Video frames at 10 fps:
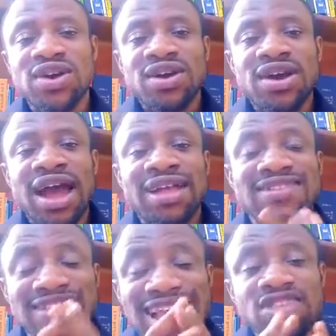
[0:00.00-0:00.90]
and
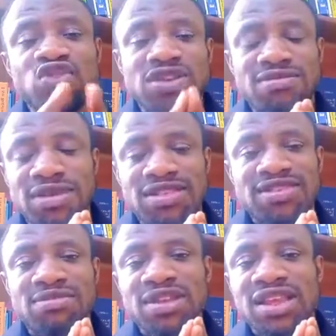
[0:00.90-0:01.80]
start treatment
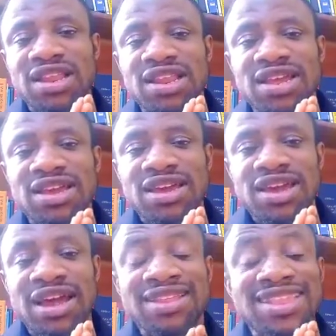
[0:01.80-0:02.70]
immediately and
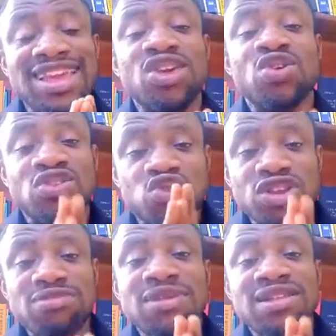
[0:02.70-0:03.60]
take your
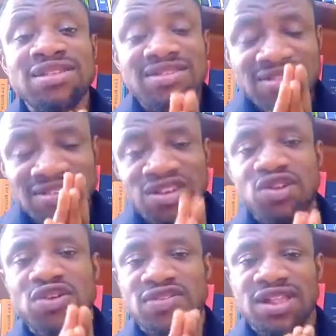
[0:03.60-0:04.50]
treatment
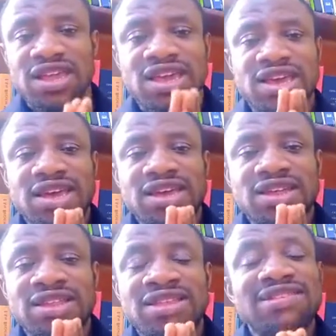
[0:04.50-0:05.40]
seriously.
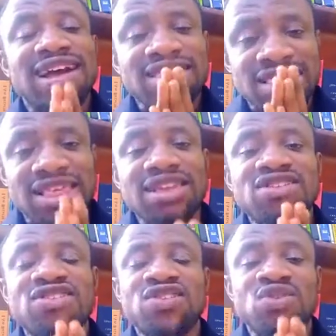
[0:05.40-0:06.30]
These are things
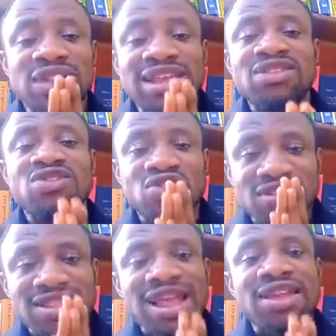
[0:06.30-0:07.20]
you need to
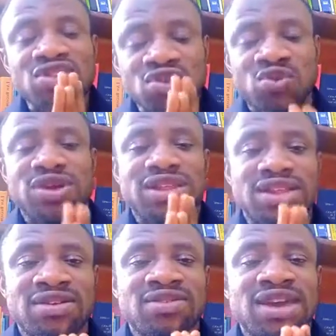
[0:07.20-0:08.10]
start doing,
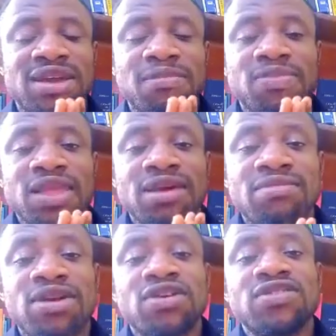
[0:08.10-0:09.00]
okay?
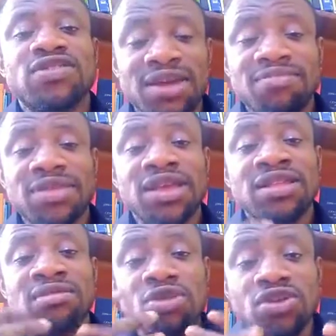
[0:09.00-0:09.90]
Because the
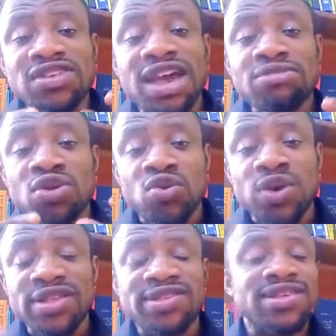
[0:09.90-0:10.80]
more time you waste,
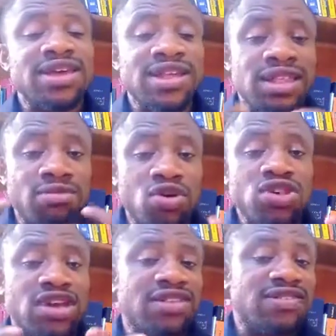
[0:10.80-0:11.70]
the more
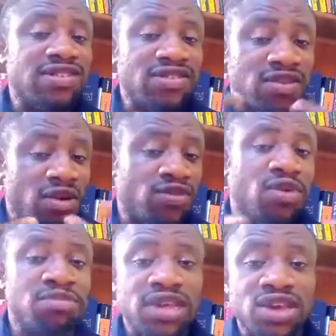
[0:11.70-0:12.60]
chances of
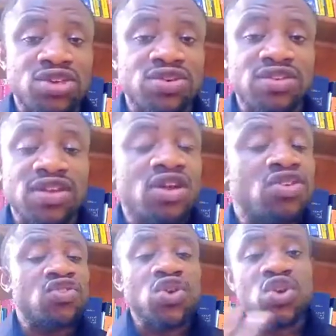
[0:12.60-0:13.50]
complication. So
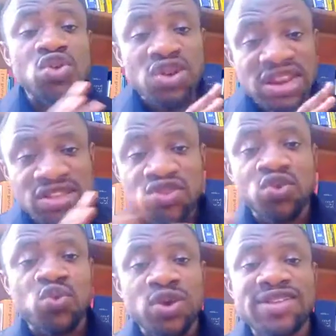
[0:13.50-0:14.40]
don't need to
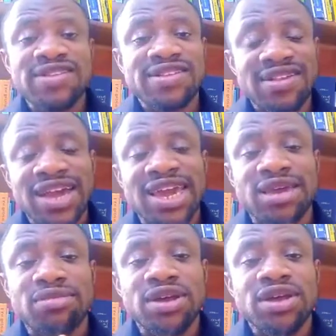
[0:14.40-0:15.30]
waste time.
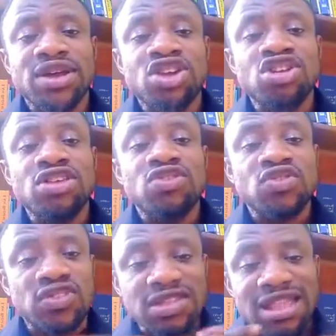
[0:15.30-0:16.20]
You need to
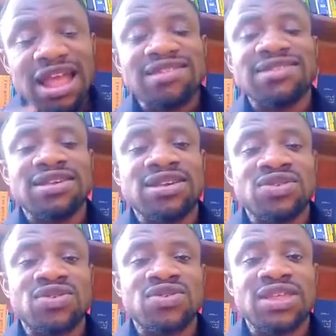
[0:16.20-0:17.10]
start,
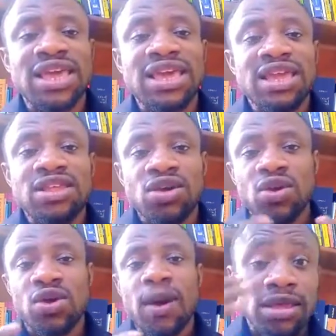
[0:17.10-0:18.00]
taking your
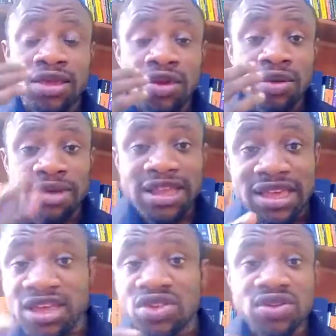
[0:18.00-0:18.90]

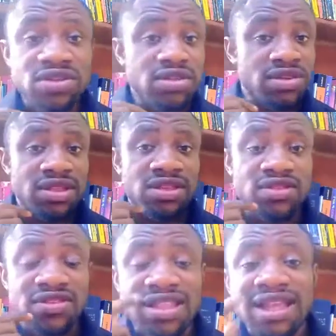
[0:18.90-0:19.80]
medication. You need to
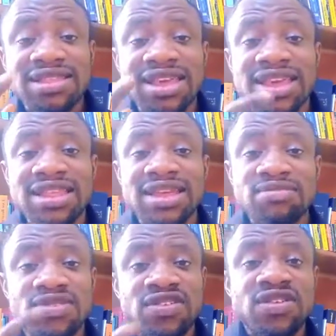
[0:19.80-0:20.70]
start taking them
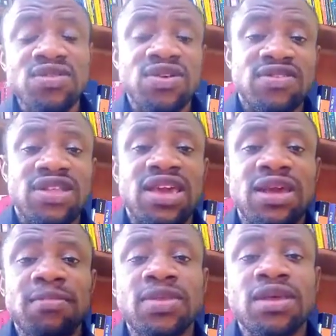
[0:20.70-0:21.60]
seriously
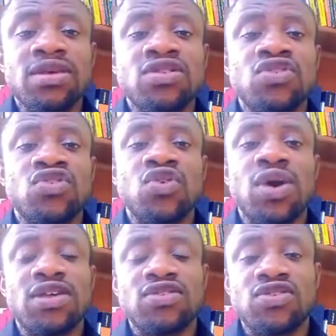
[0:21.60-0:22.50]
so as
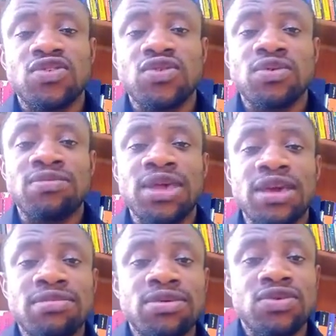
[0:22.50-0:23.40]
to be able
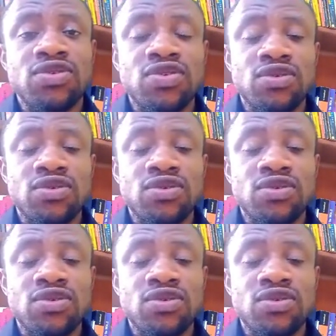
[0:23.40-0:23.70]
to,